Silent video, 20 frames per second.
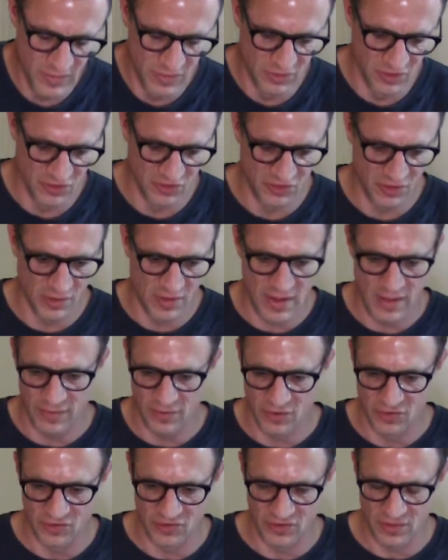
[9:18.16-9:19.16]
just so that
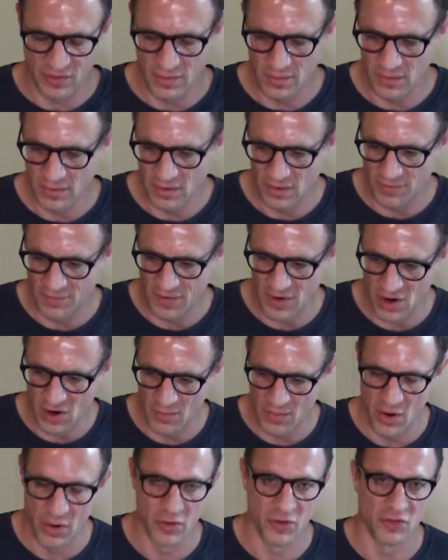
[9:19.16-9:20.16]
there's a fair
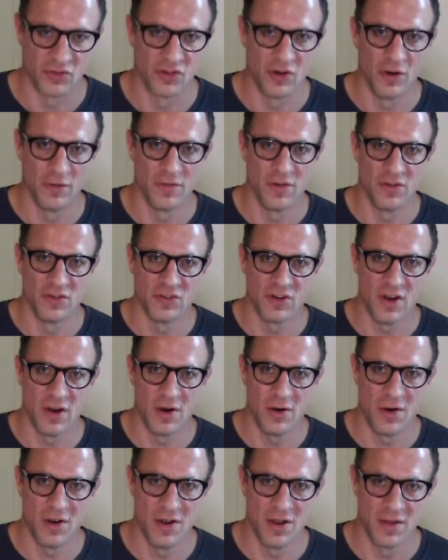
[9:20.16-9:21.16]
amount of surface
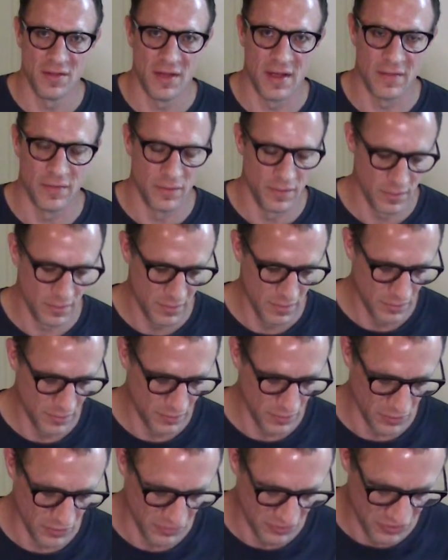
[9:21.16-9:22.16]
area that
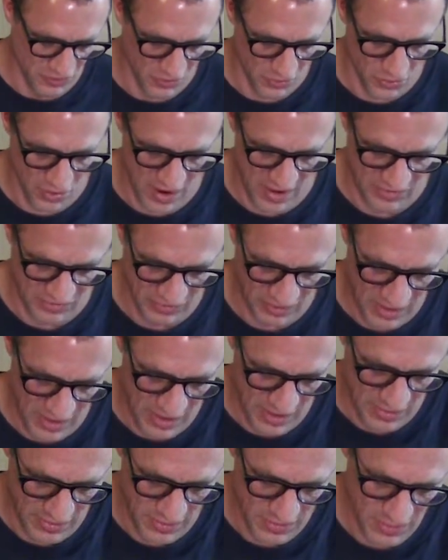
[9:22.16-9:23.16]
those two rest
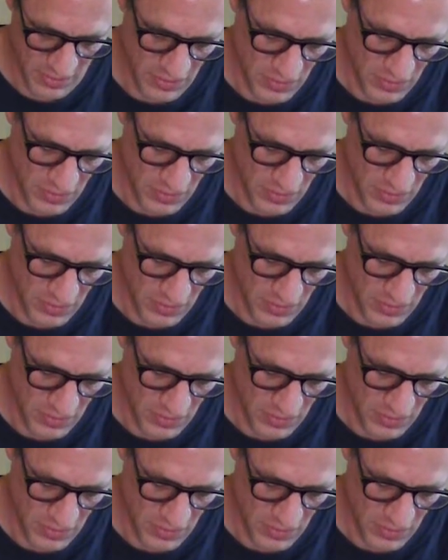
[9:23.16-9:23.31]
on